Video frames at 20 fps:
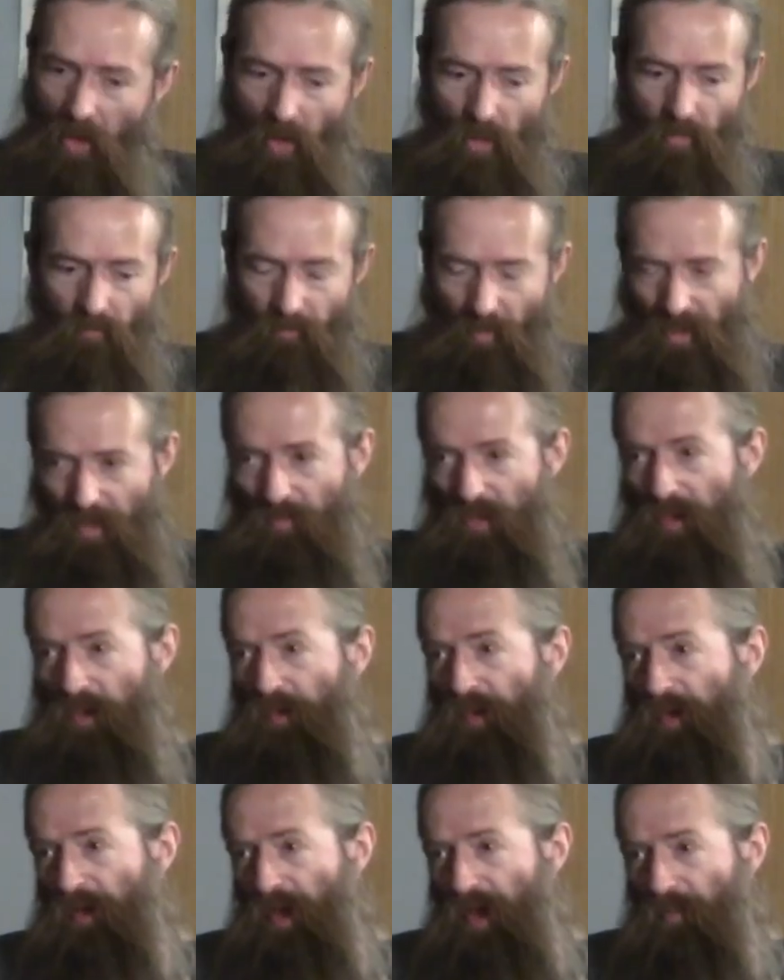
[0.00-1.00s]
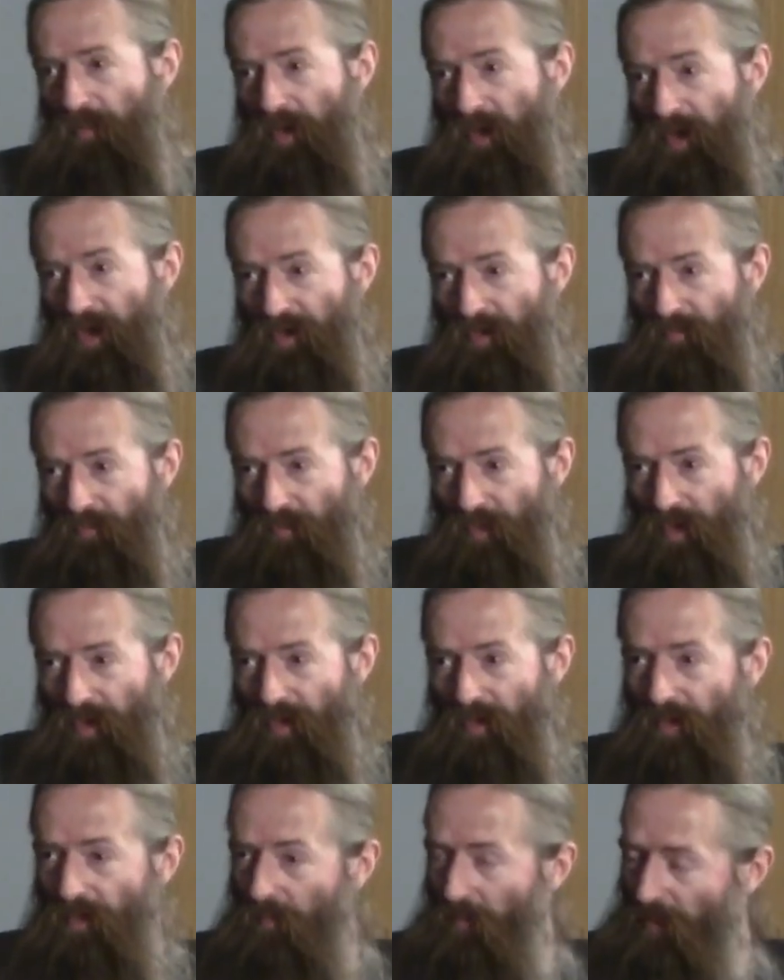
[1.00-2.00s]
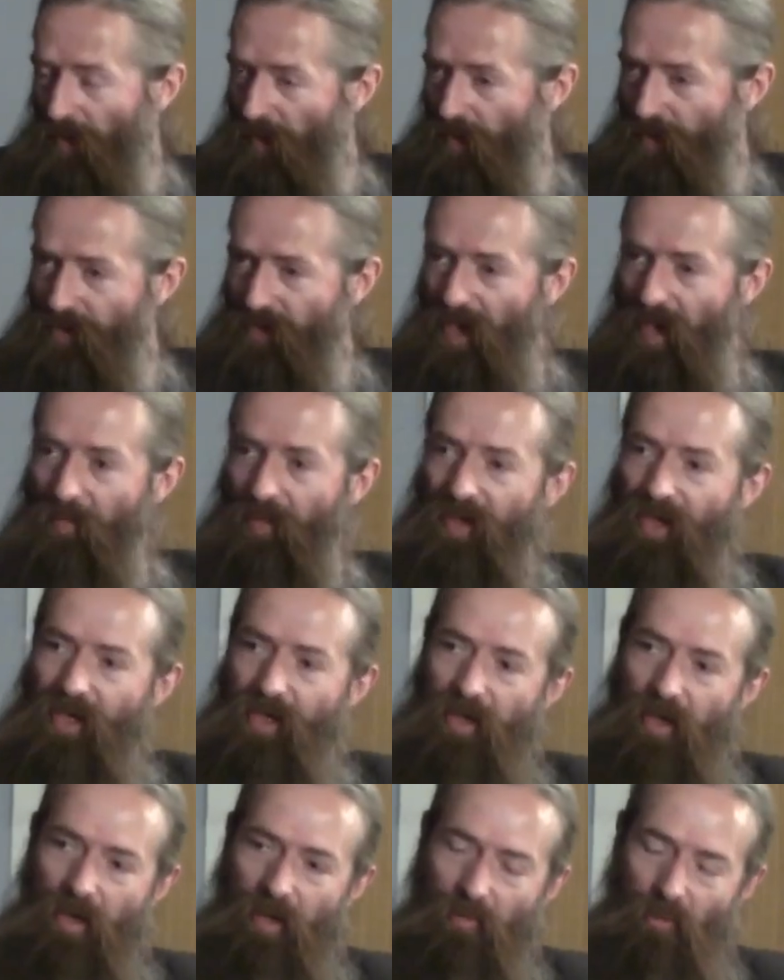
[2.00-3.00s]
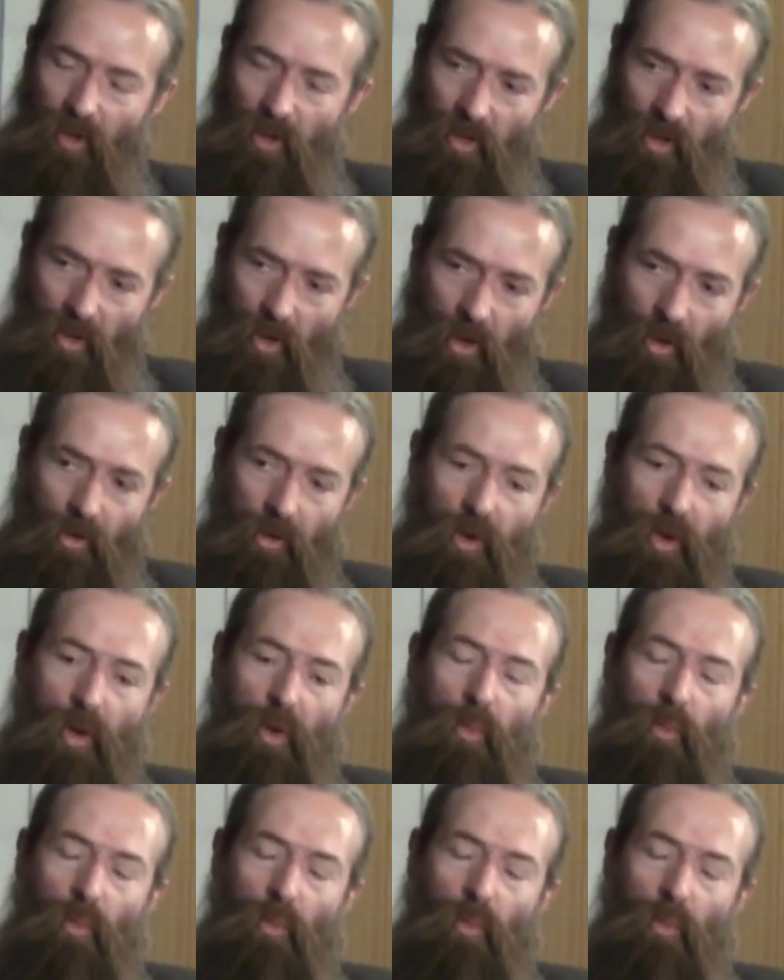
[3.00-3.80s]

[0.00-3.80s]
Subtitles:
on very much the same kinds of things that BioTime and AgeX work on.